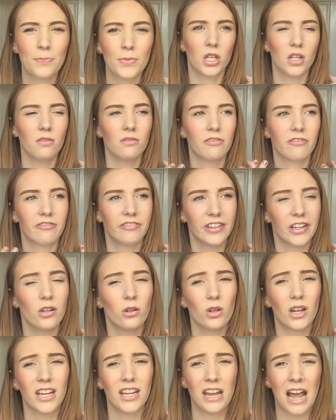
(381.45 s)
Don't
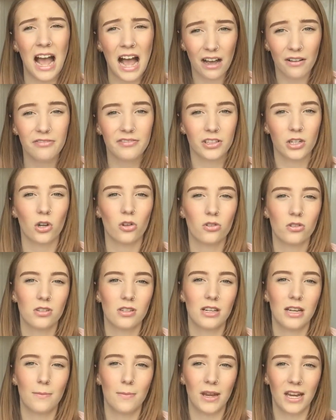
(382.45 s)
feel like you have to
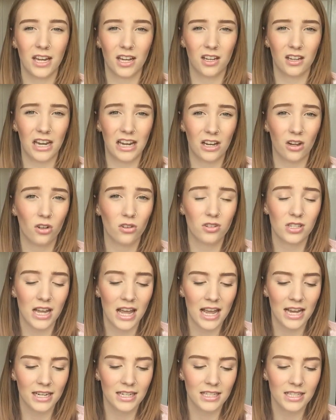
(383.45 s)
constantly be in
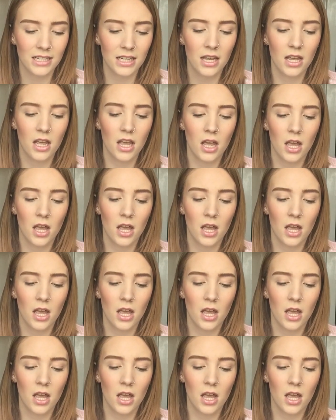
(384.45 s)
contact,